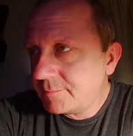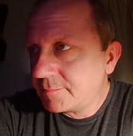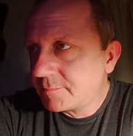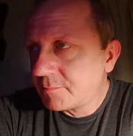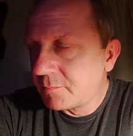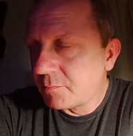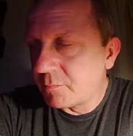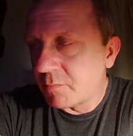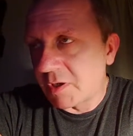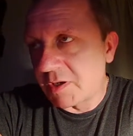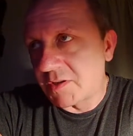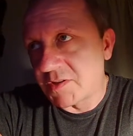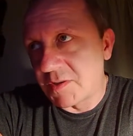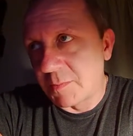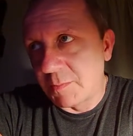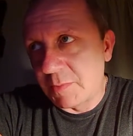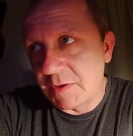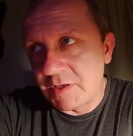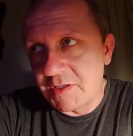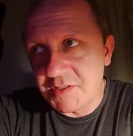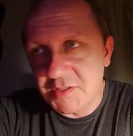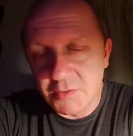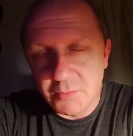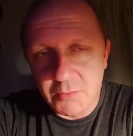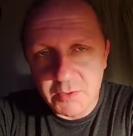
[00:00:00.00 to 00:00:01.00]
because the
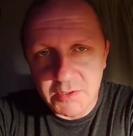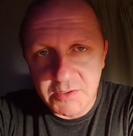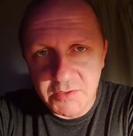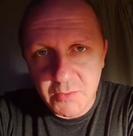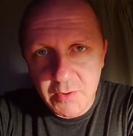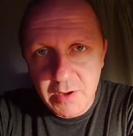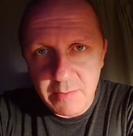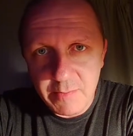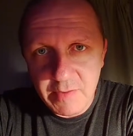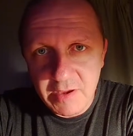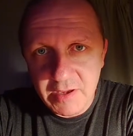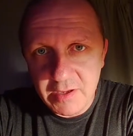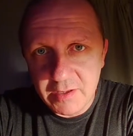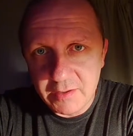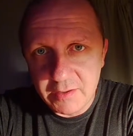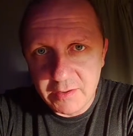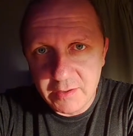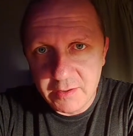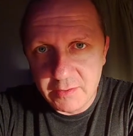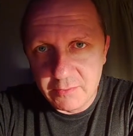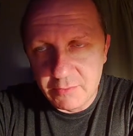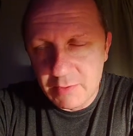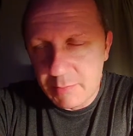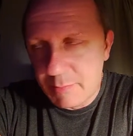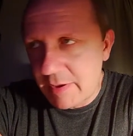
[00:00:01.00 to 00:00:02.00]
PC was away being
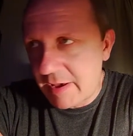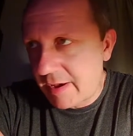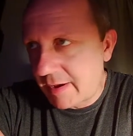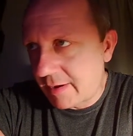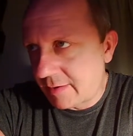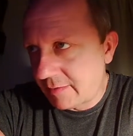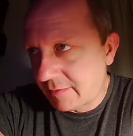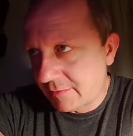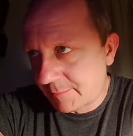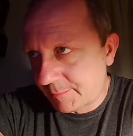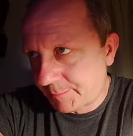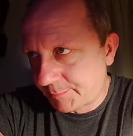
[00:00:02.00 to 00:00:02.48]
repaired.